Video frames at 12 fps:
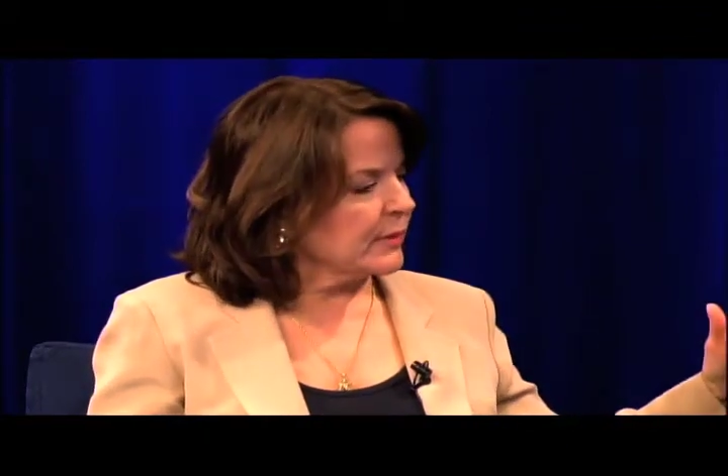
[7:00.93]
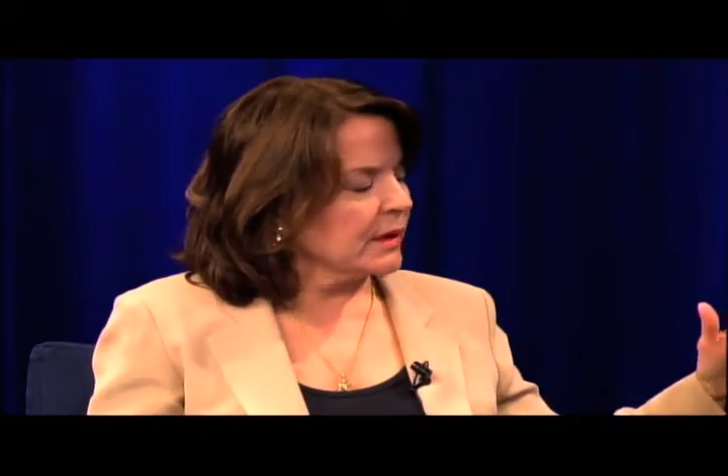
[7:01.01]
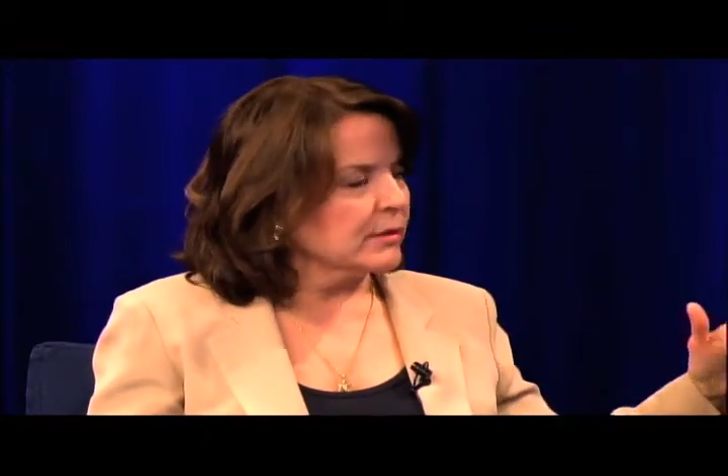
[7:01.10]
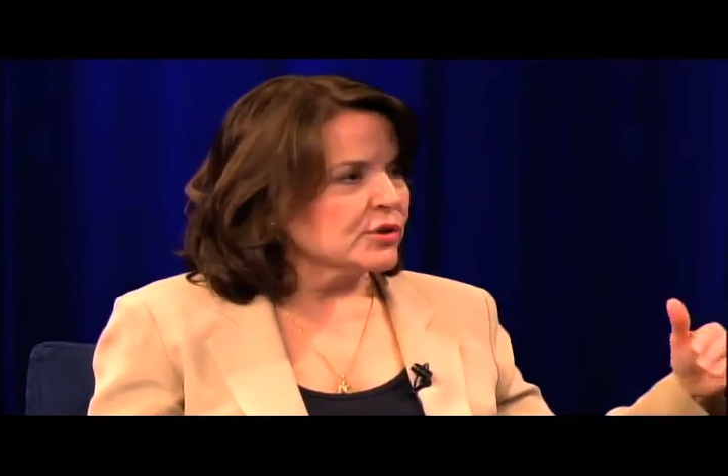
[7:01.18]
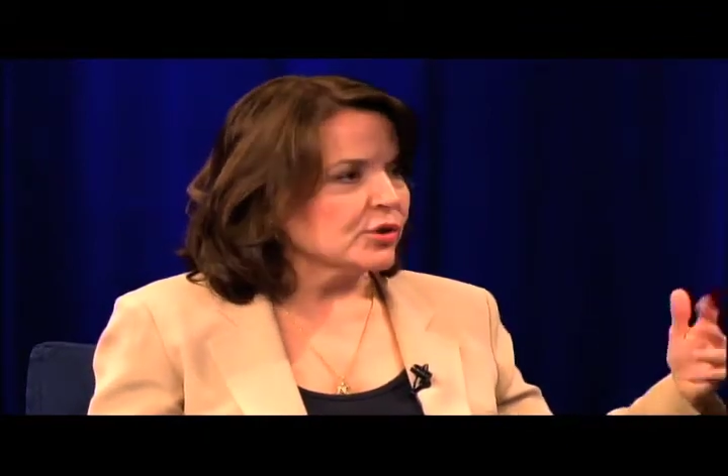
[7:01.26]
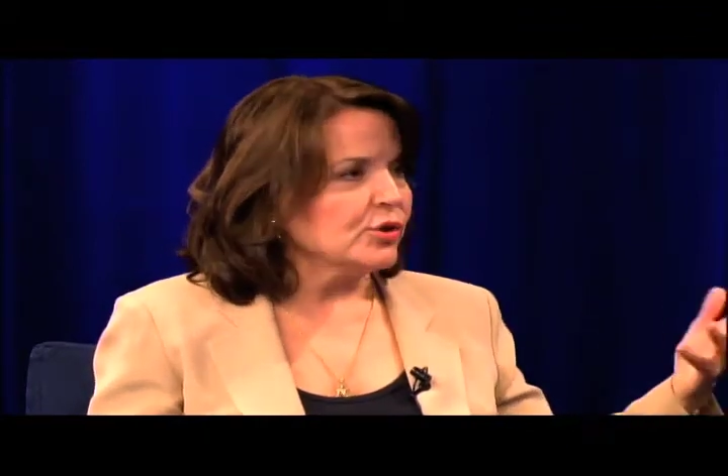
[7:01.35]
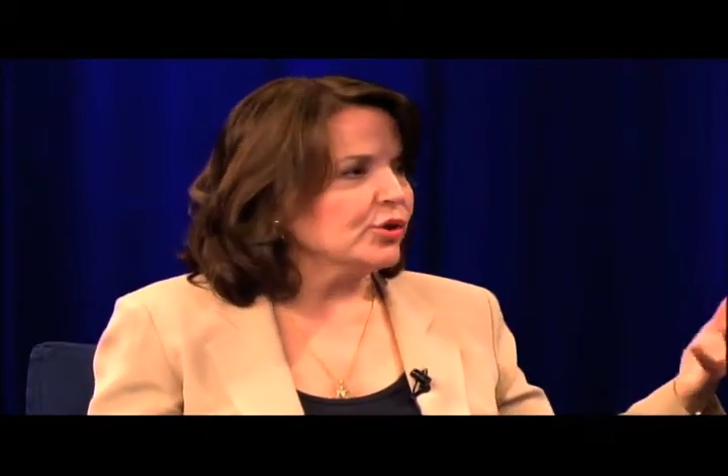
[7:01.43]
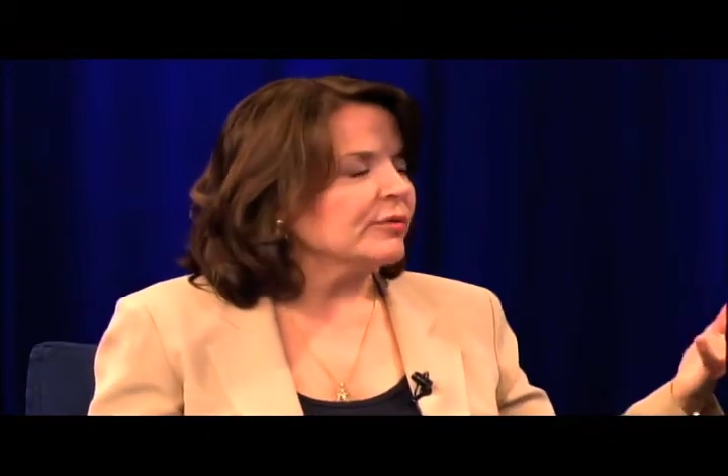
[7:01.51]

security